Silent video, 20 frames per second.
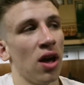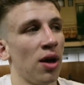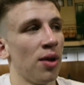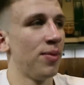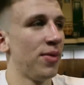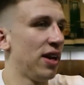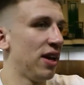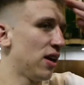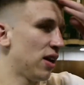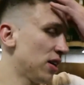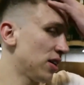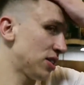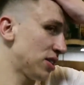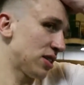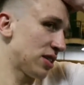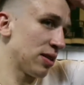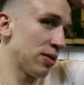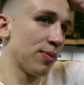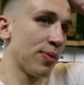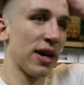I mean, I
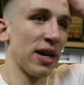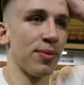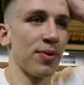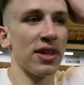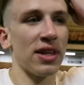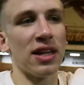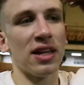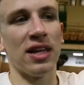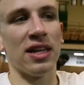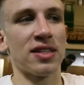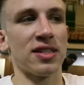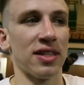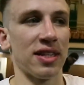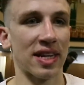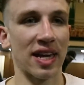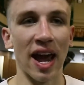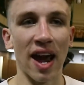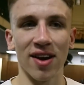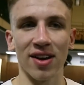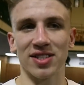just seem great. But listen,
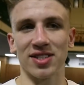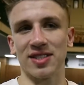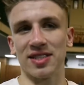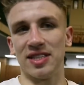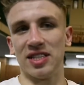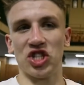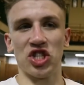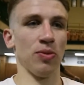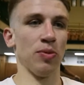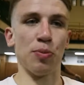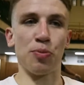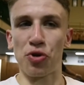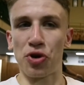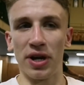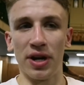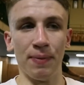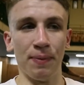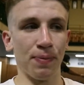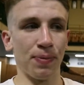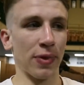the characters in the gym are
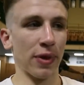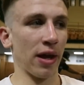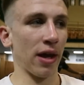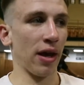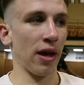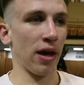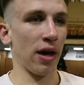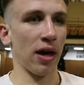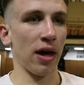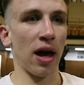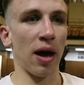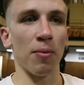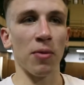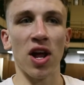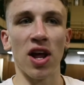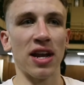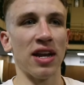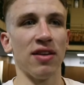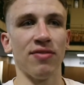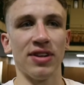brilliant. I'm
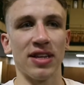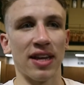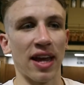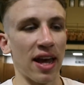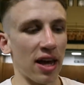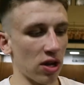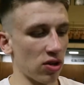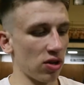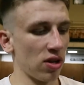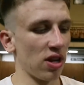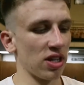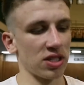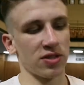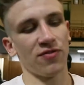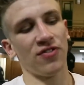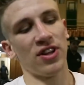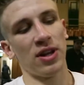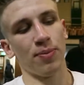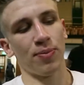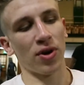learning every day. I've got like
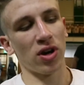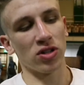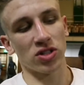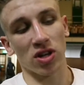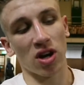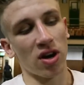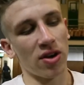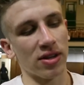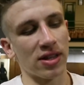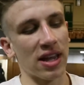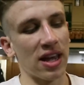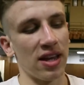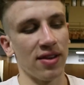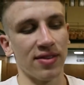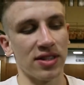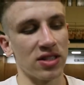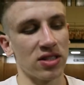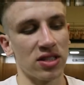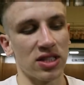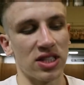Philip Bowes, Ahara
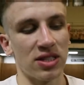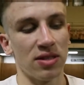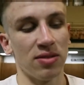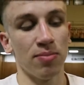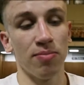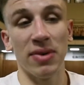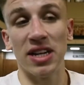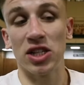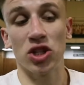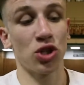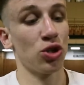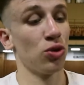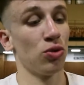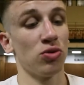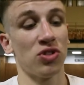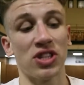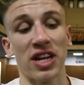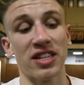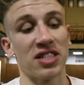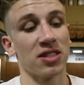Davis,
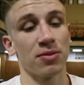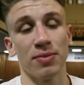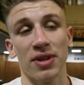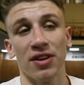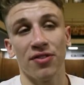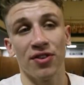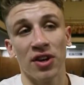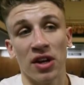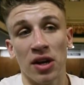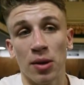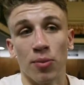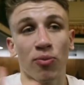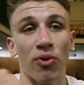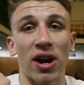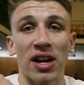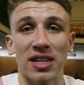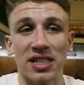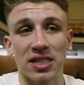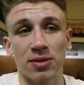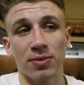Mitchell, Jay Smith,
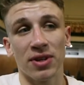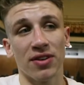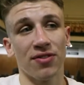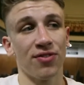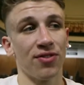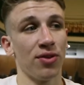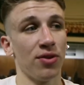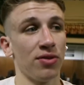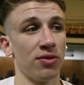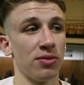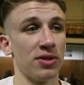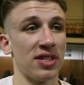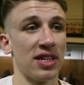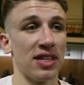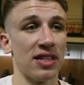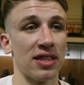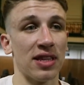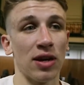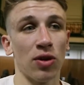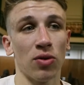Bradley Smith, who was
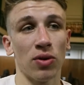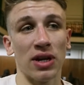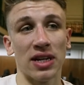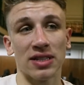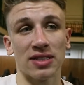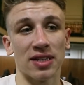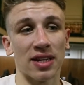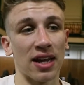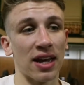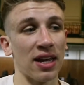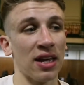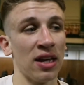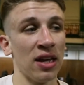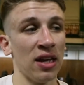here. They're all here today.